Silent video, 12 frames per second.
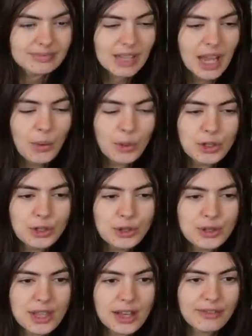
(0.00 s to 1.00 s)
I wonder
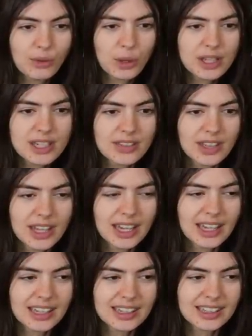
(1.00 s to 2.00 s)
who's that voice in the
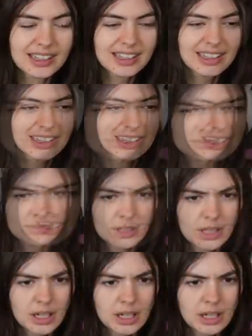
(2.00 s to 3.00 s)
head.
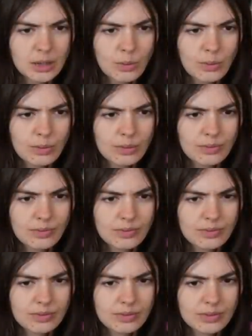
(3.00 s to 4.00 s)

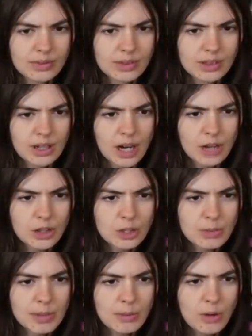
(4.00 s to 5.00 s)
Are those
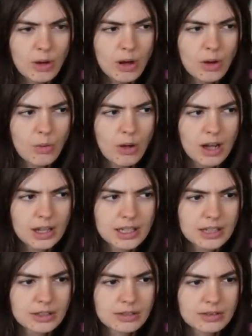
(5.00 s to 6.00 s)
people all walking